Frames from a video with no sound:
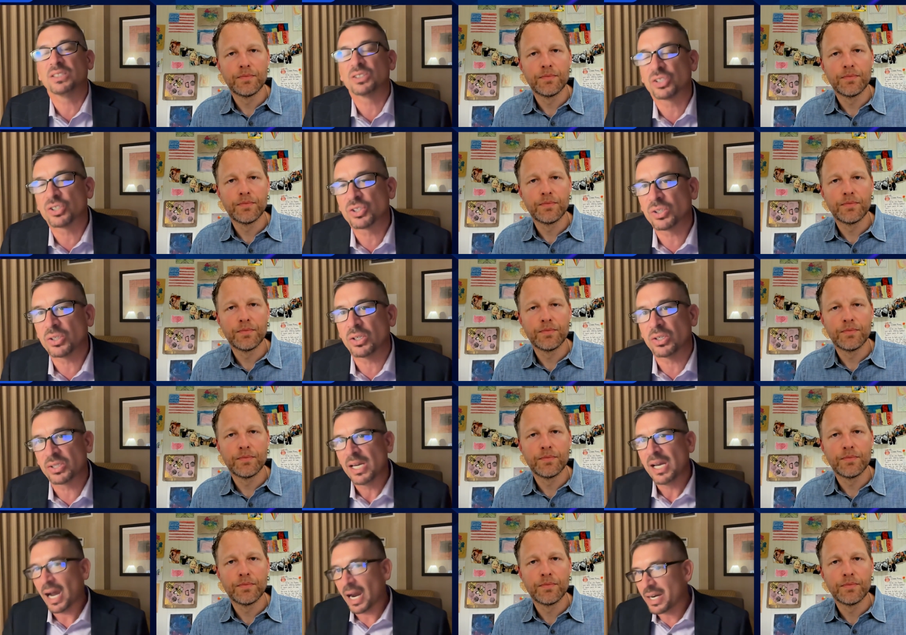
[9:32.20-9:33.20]
Speaker 1: these concerns.
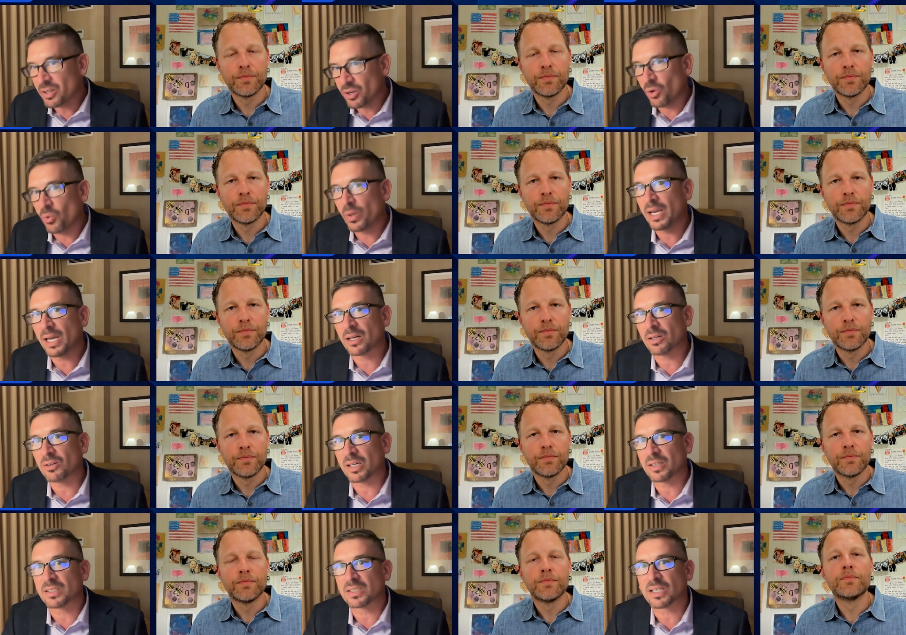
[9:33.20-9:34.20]
I know we had a
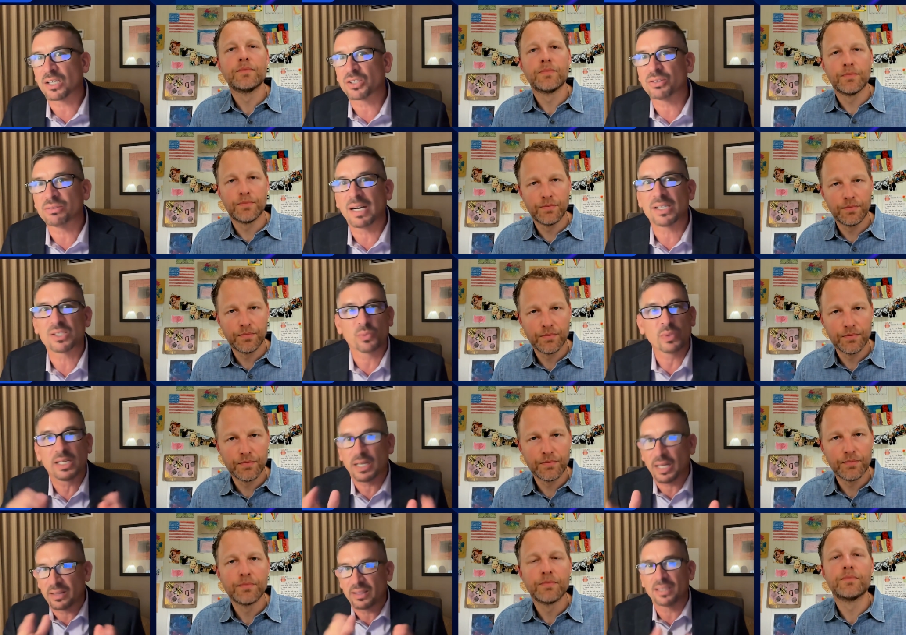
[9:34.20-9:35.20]
lot of discussion last week,
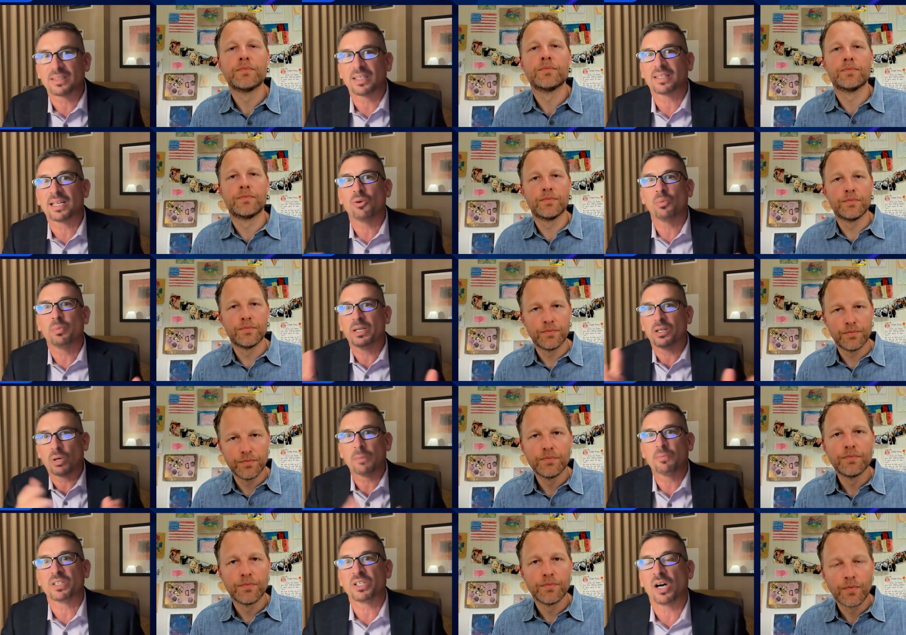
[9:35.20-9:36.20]
and I think that that would be
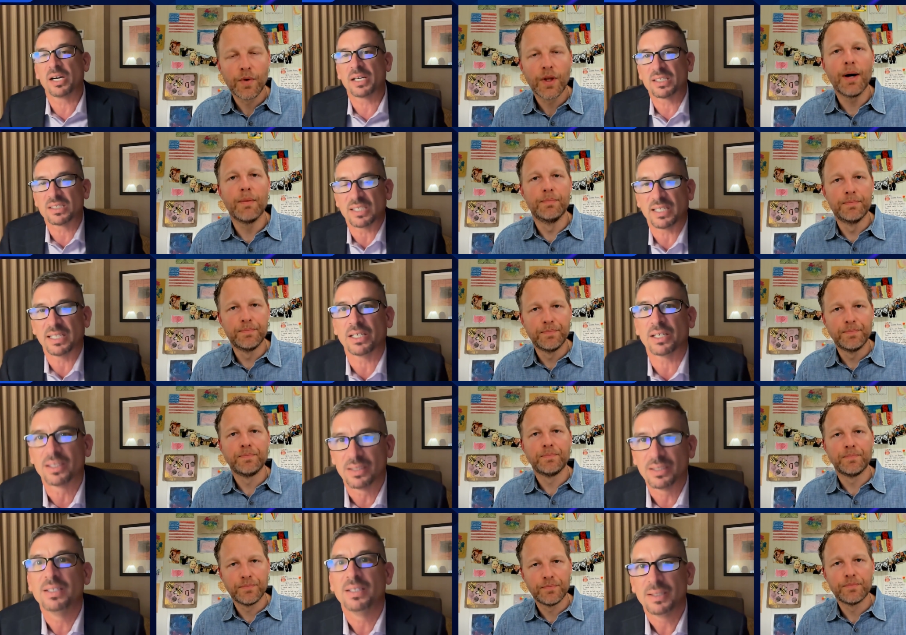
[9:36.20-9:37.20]
great for the audience to hear.
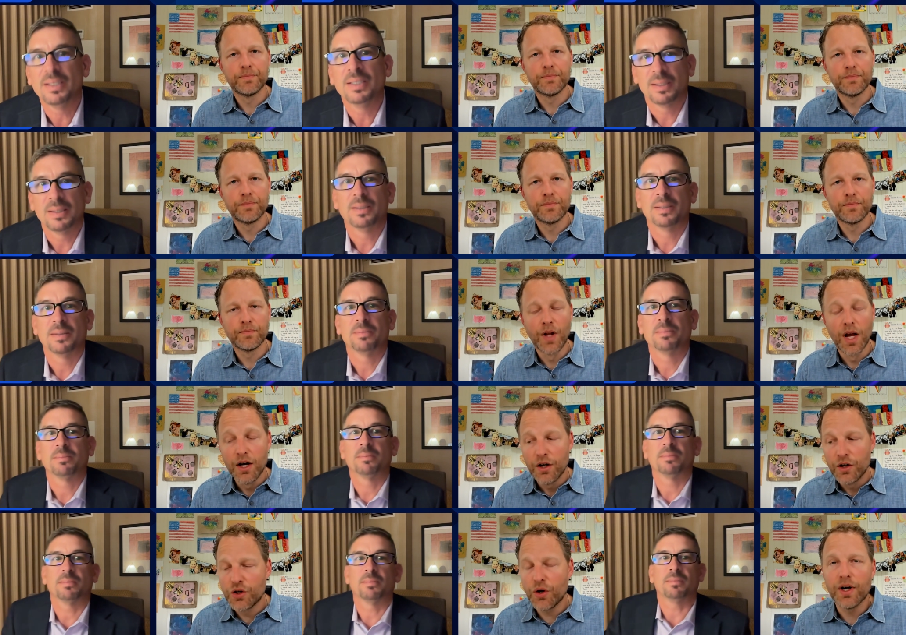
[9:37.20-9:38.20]

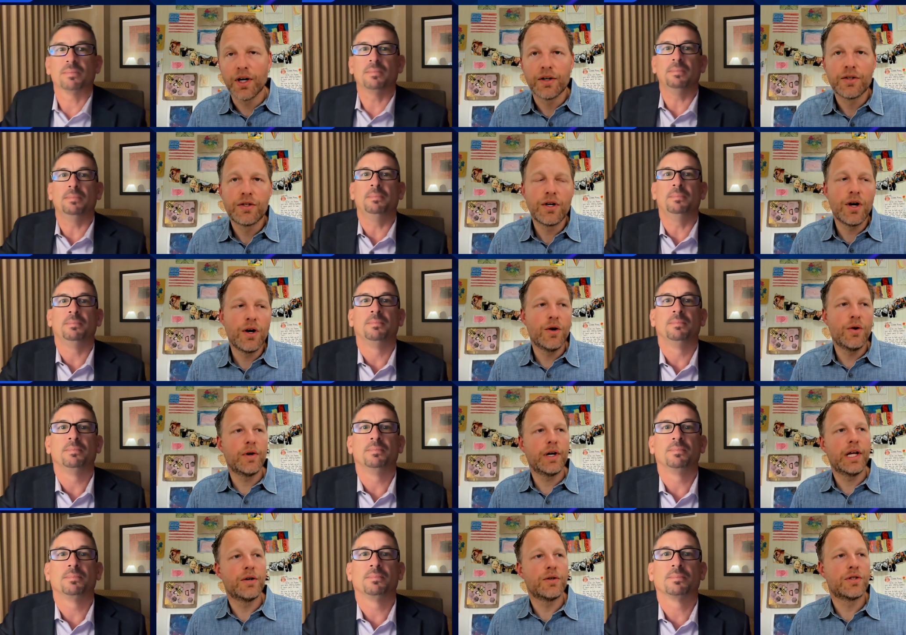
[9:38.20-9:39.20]
Speaker 2: Sure.
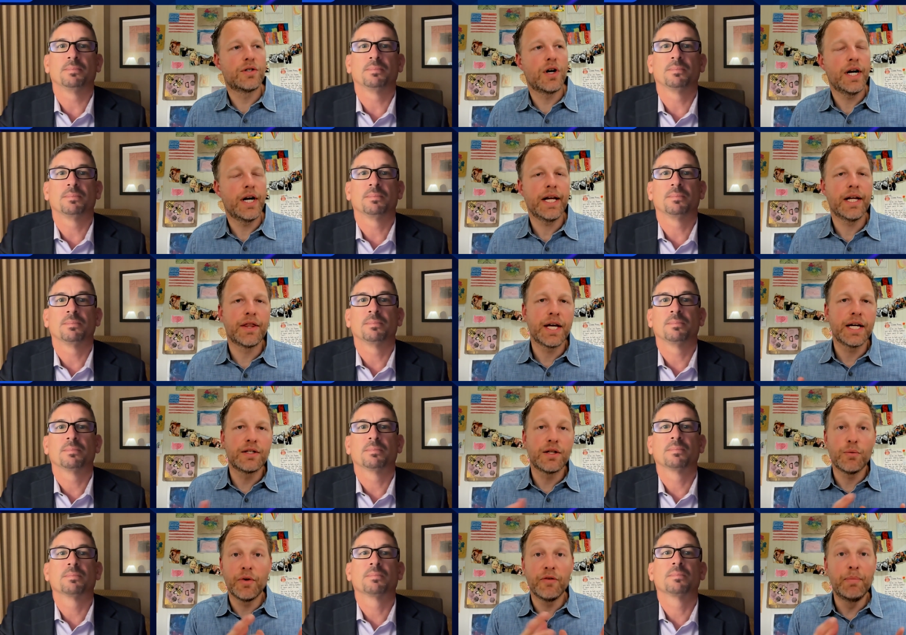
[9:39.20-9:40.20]
So, you know, starting in
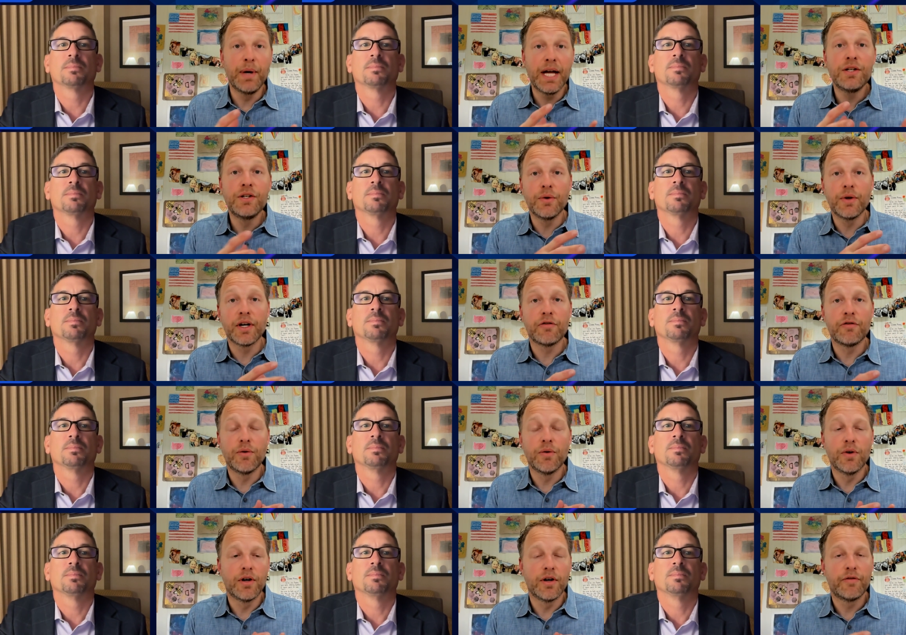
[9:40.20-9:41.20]
things that we've been doing
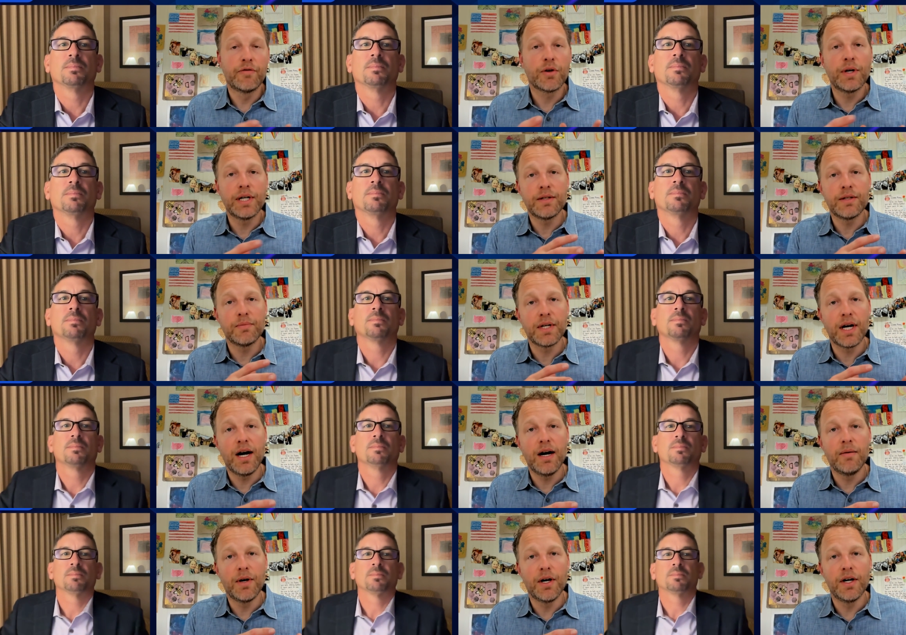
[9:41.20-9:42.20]
for for quite some
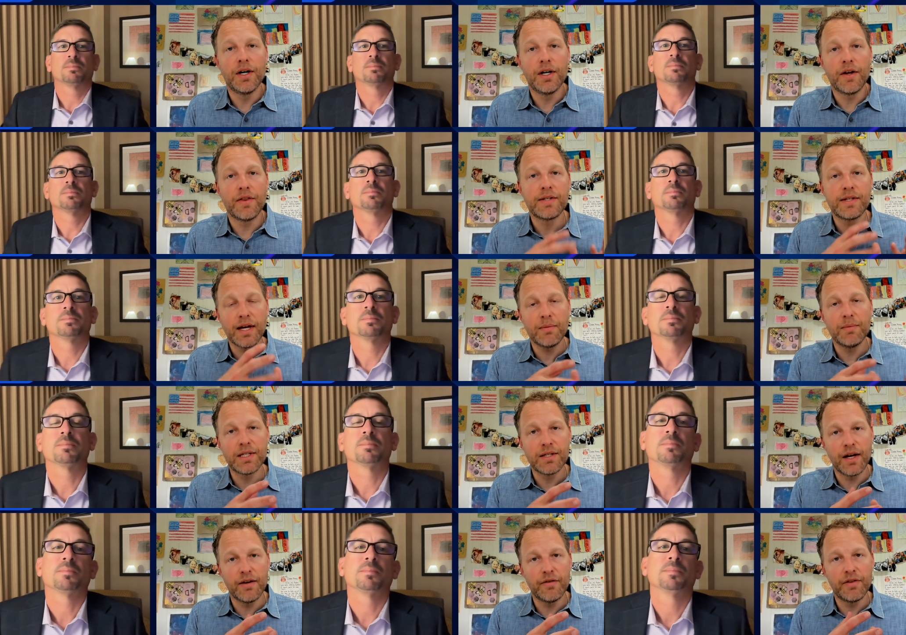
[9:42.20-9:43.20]
time on on the
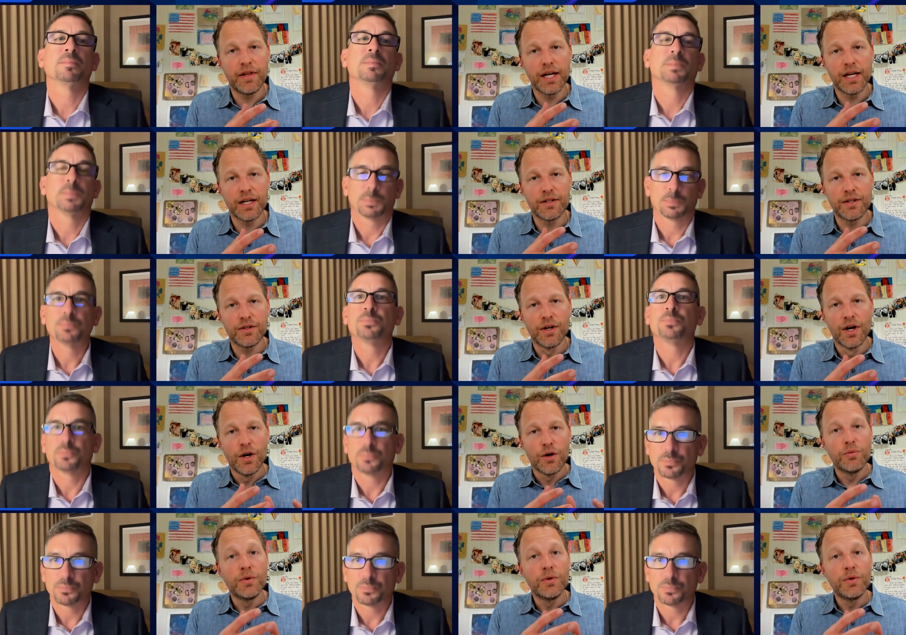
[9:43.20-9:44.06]
segment side of things is